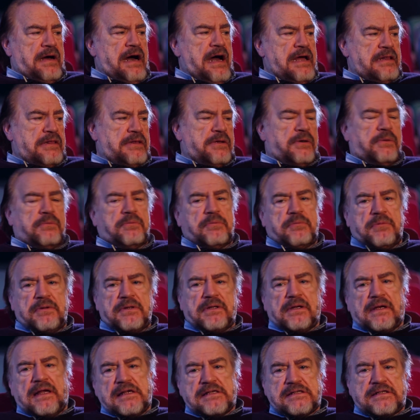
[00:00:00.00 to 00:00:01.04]
I thought, would be
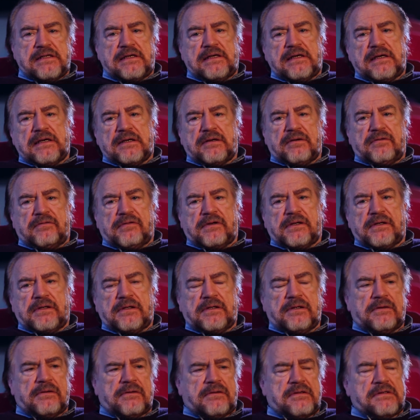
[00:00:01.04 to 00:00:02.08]
the last I heard of it,
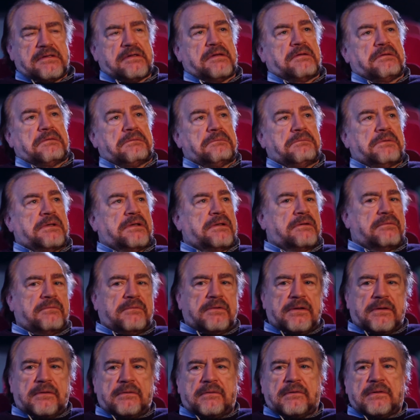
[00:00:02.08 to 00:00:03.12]
you know, because I thought, well,
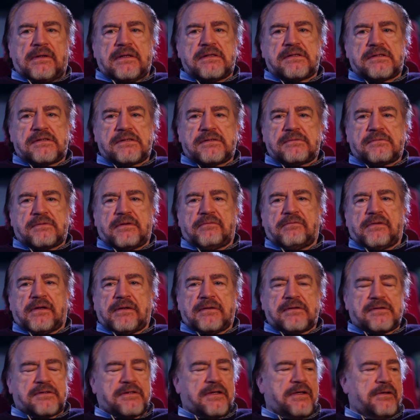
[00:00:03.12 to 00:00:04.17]
you know, that's
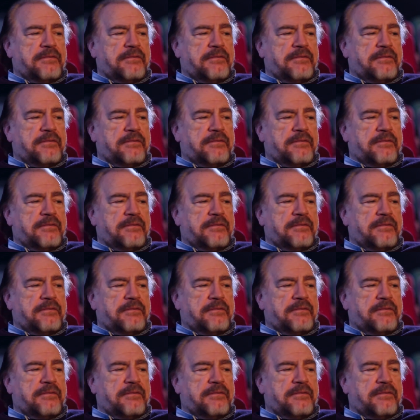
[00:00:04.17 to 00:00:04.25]
something that's